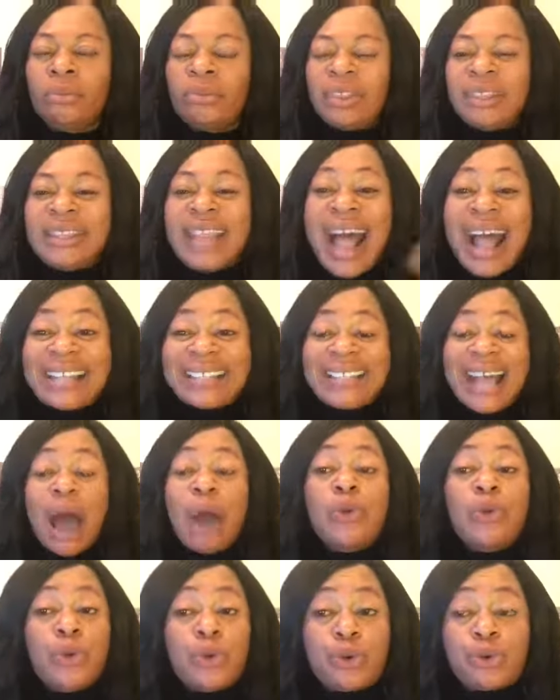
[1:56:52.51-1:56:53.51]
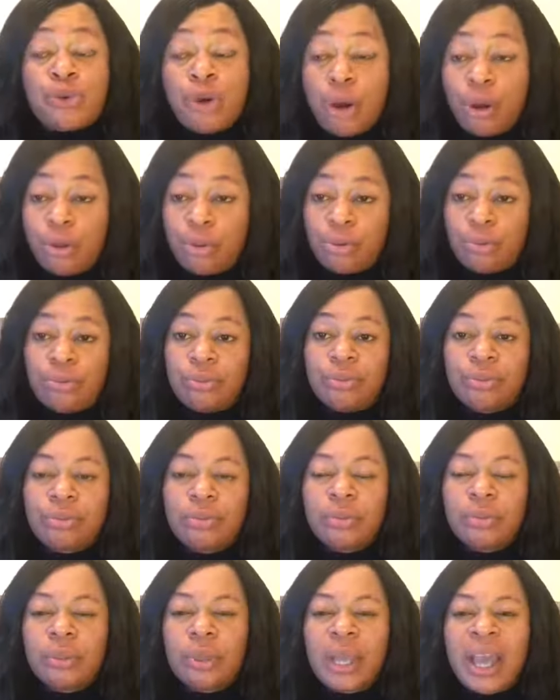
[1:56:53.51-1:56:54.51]
That's how you grow.
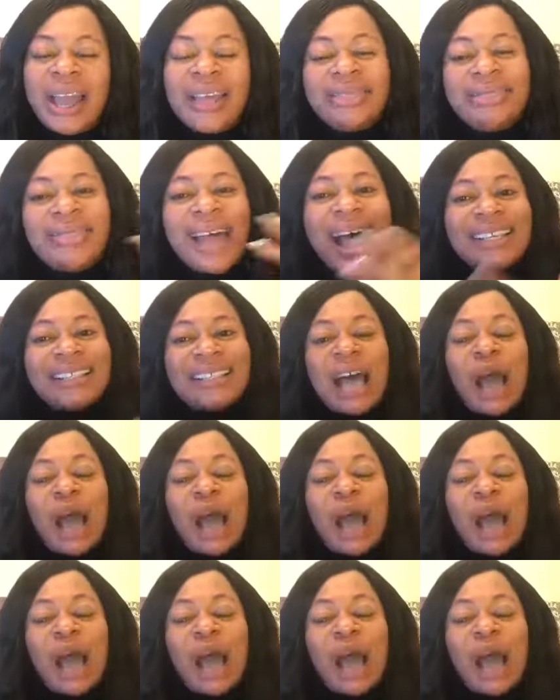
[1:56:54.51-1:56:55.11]
That's